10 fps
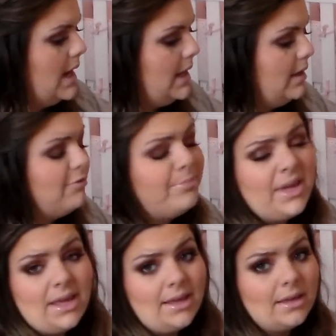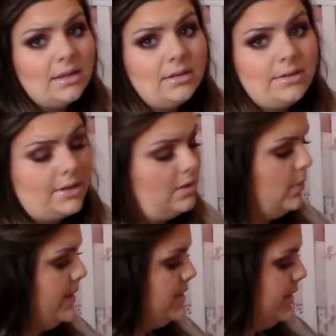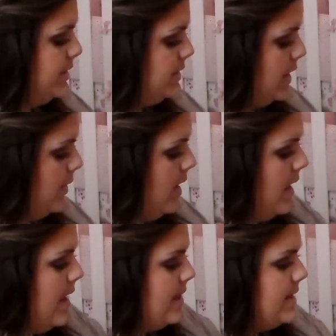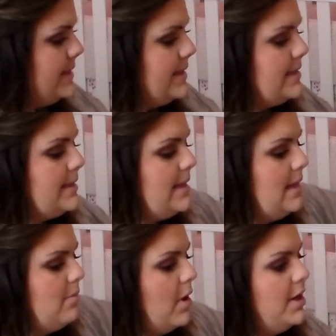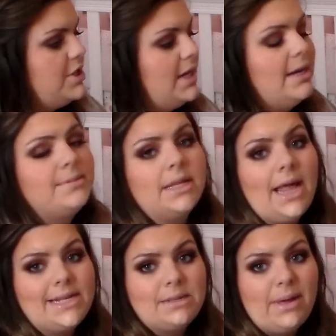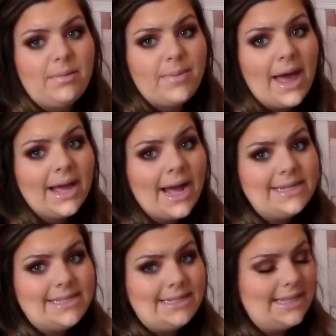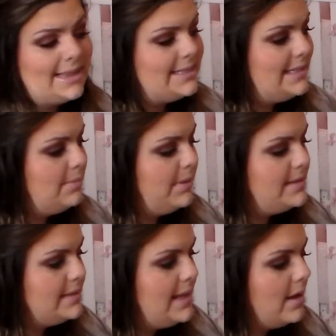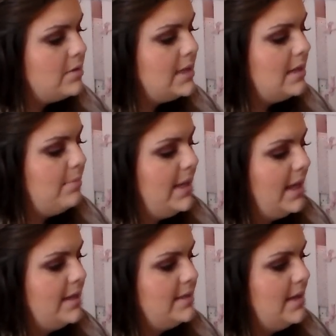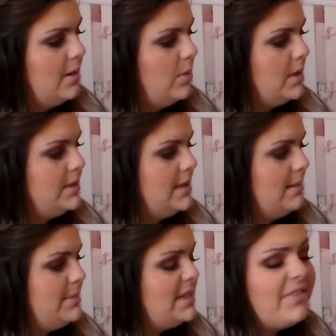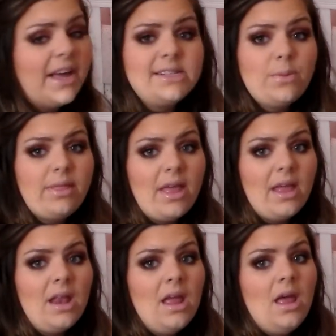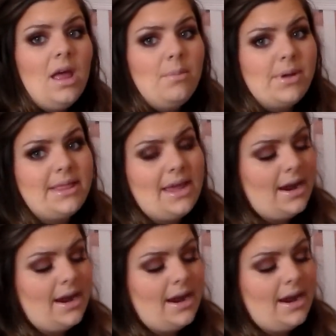I love pink, during the winter. So this is the Marc Jacobs Eliza-baby bag. I did get this deeply discounted because there were some defects with it, but